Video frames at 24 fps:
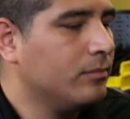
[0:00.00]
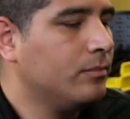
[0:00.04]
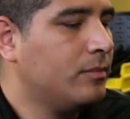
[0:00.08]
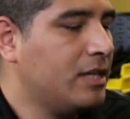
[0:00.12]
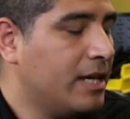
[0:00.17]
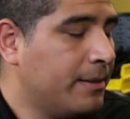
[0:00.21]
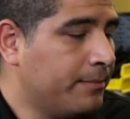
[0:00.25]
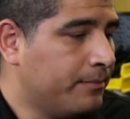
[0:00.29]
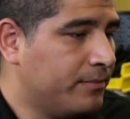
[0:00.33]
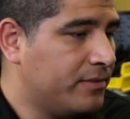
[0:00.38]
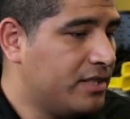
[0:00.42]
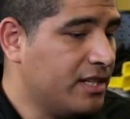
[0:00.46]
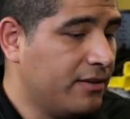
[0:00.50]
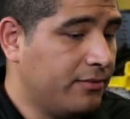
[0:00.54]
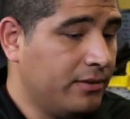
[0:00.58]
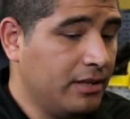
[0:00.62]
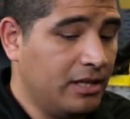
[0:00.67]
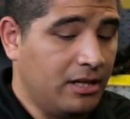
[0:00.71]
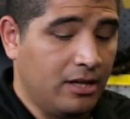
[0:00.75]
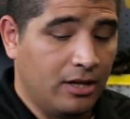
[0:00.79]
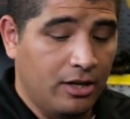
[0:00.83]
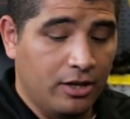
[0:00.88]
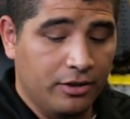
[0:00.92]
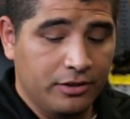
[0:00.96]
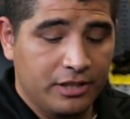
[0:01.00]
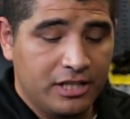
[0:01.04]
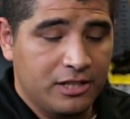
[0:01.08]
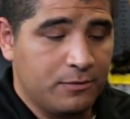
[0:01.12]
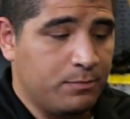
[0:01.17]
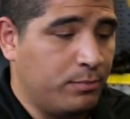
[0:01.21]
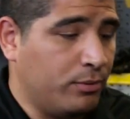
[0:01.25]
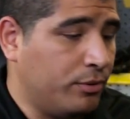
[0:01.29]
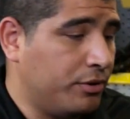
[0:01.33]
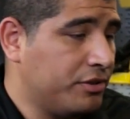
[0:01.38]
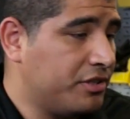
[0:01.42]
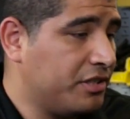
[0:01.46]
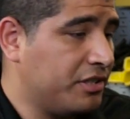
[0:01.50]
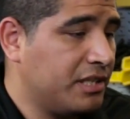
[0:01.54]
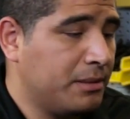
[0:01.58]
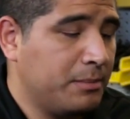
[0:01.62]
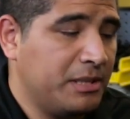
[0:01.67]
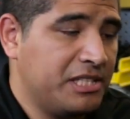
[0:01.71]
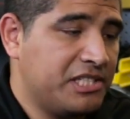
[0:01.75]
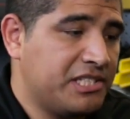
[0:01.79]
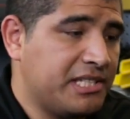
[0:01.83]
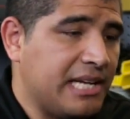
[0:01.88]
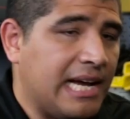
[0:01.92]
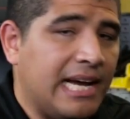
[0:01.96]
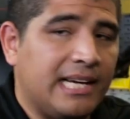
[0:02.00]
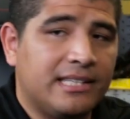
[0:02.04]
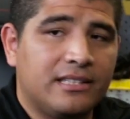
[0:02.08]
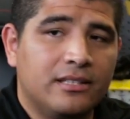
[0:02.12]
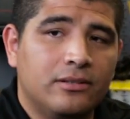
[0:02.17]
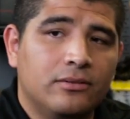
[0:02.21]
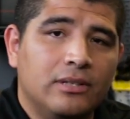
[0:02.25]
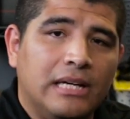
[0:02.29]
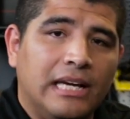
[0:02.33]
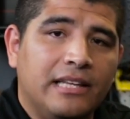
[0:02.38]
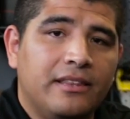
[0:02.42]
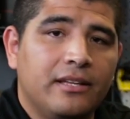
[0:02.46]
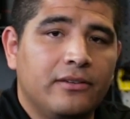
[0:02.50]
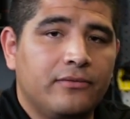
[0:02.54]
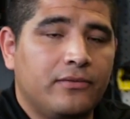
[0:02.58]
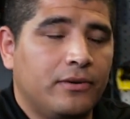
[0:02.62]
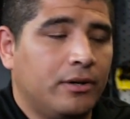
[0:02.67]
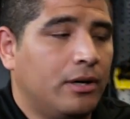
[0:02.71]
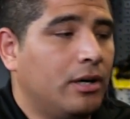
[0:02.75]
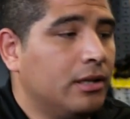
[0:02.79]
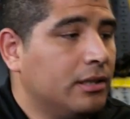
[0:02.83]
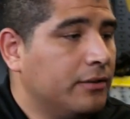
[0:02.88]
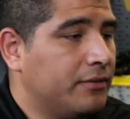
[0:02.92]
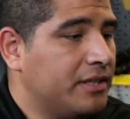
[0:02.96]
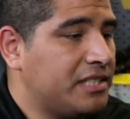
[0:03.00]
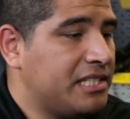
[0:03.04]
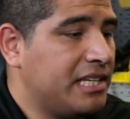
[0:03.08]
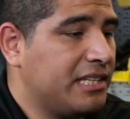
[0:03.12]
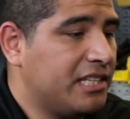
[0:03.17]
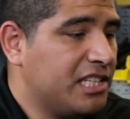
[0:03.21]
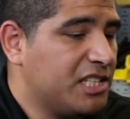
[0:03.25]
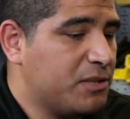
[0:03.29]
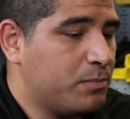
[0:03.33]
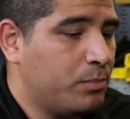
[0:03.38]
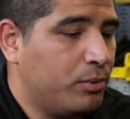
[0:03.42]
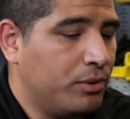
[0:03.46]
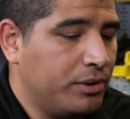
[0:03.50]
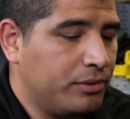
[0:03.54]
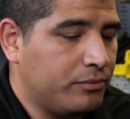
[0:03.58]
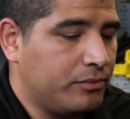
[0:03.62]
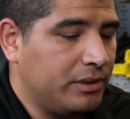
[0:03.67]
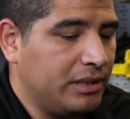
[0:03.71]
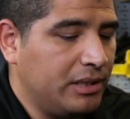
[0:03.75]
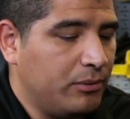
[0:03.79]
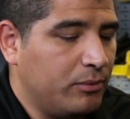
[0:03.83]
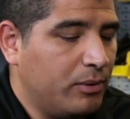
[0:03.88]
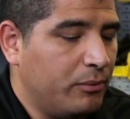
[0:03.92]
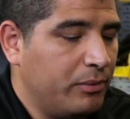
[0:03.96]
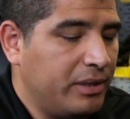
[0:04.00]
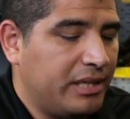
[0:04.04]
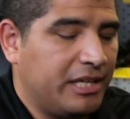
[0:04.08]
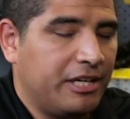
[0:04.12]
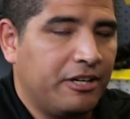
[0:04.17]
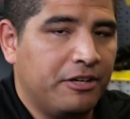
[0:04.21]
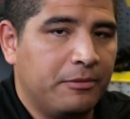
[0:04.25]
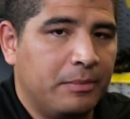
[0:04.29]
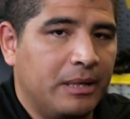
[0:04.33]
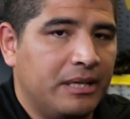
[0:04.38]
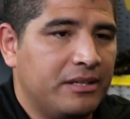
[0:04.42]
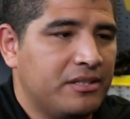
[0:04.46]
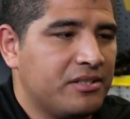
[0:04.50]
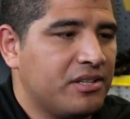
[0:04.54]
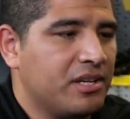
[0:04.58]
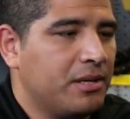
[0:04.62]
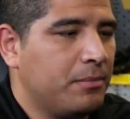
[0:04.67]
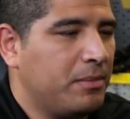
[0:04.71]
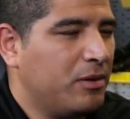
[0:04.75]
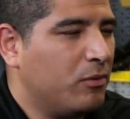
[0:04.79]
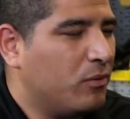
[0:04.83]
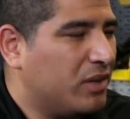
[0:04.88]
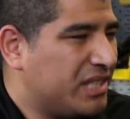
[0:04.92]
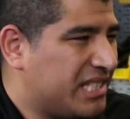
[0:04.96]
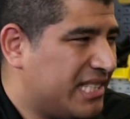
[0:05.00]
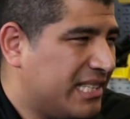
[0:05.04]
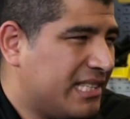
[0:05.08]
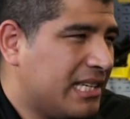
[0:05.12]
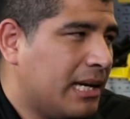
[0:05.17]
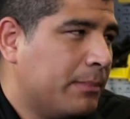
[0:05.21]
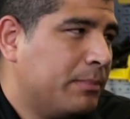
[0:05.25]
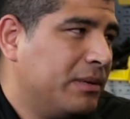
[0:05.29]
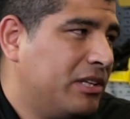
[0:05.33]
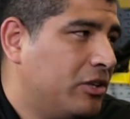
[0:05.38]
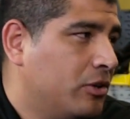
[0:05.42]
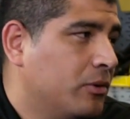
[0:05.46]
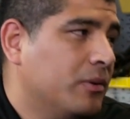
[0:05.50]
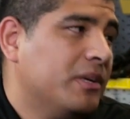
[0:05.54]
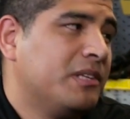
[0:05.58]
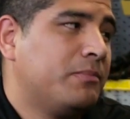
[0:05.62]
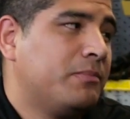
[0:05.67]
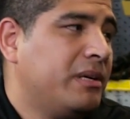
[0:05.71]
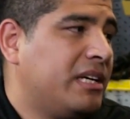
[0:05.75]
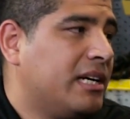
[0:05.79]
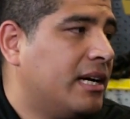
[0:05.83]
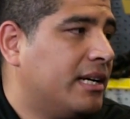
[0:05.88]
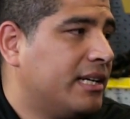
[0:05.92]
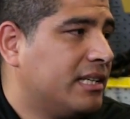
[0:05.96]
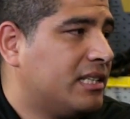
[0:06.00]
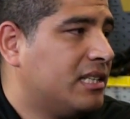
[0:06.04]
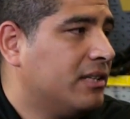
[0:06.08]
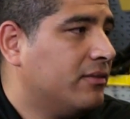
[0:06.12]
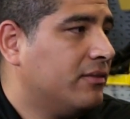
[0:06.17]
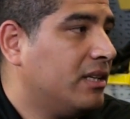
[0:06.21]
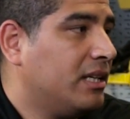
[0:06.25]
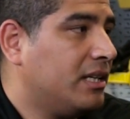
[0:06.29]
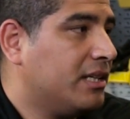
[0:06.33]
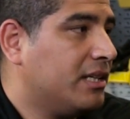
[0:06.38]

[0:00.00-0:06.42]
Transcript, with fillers: Yeah, definitely. All these boards are going to be stacked, and I think for all of us at this point, really what we care about is going to be what's the type of USB connectivity,